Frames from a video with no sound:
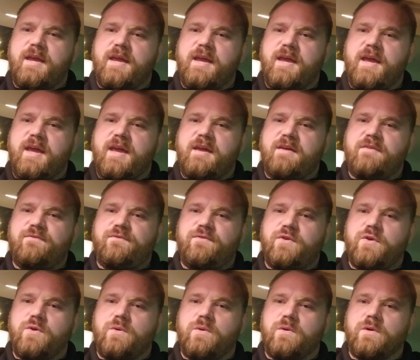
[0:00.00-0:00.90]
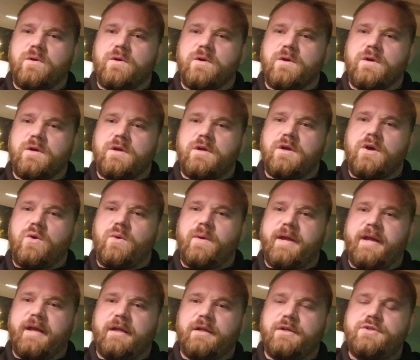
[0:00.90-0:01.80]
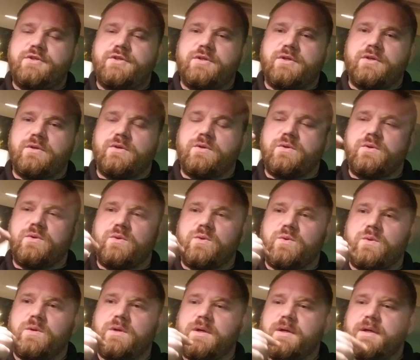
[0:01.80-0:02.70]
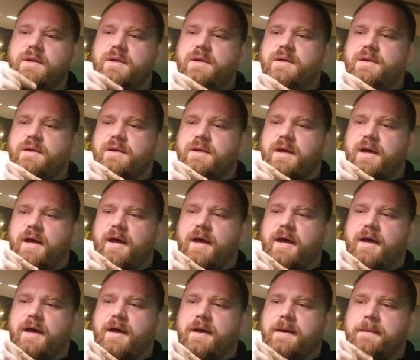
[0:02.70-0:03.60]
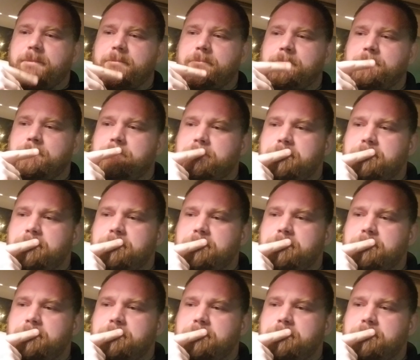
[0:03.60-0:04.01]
if you're going to um,